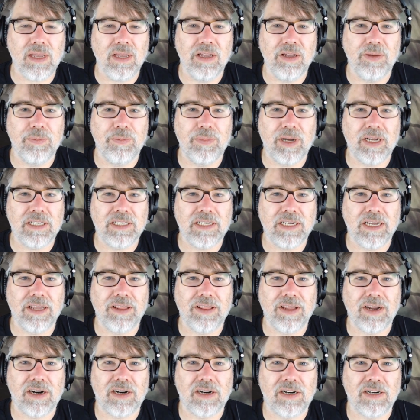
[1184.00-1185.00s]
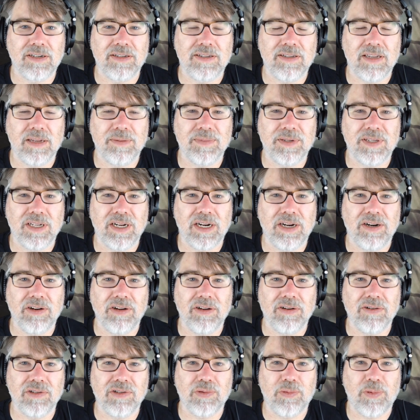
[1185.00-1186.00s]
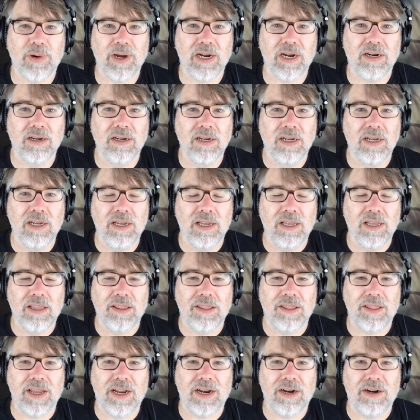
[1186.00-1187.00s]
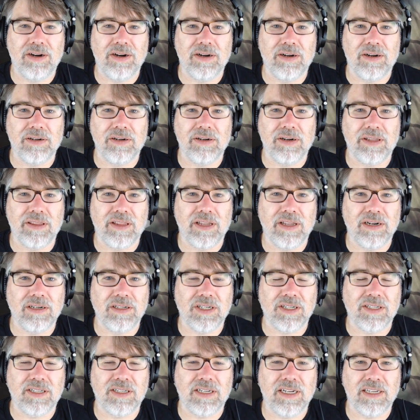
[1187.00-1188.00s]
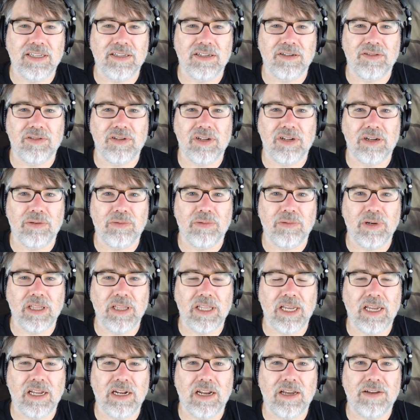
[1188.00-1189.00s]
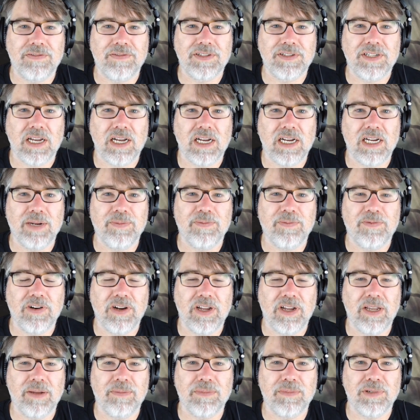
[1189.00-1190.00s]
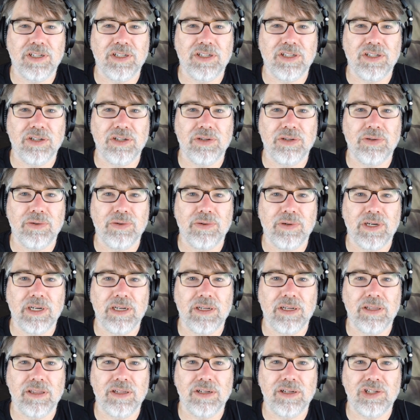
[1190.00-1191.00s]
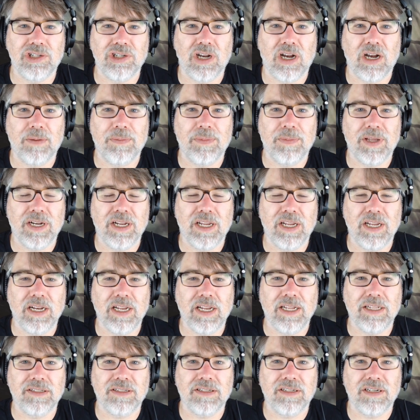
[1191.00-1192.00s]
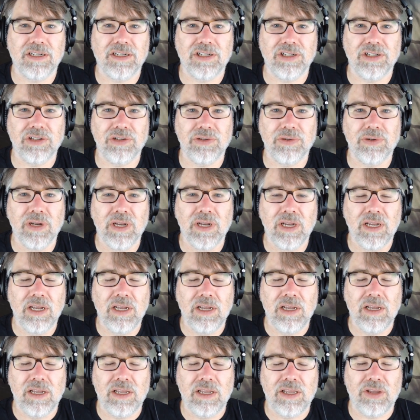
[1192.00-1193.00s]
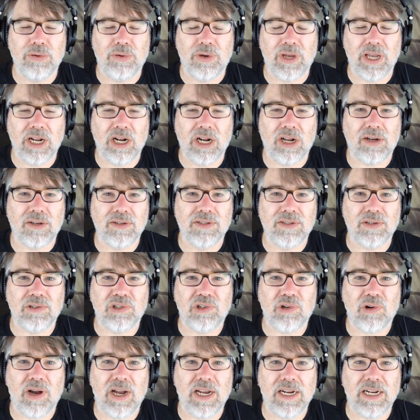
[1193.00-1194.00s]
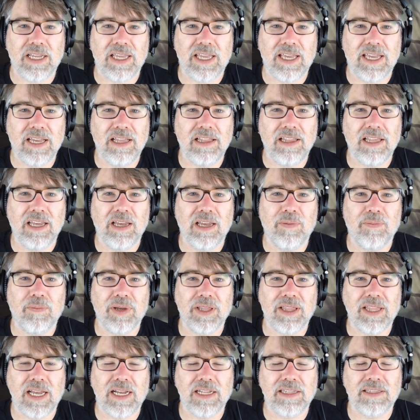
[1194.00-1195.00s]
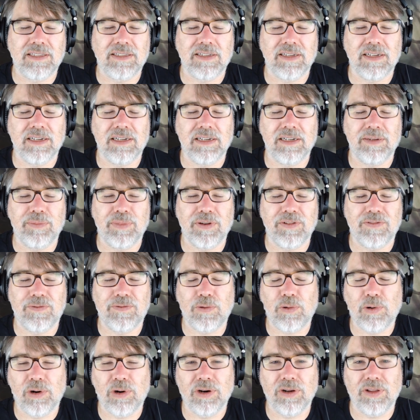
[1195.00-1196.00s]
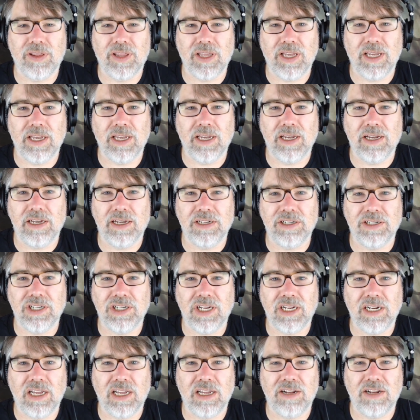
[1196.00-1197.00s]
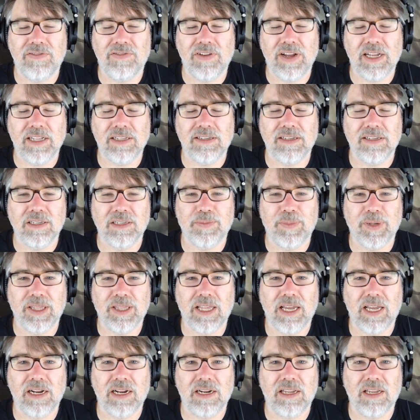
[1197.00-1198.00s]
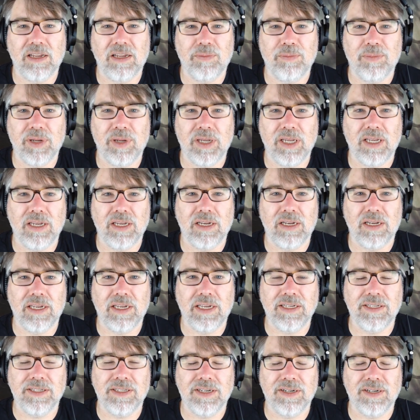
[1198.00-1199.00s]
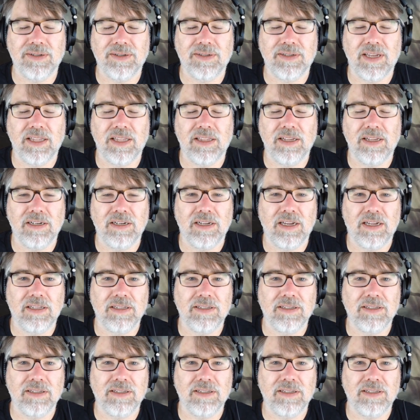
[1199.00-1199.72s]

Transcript: But there are some scenarios where there just isn't really enough time for him to do the job that he needs to do. You can also try to kill him, but that's before the agenda advances. But that can be easier said than done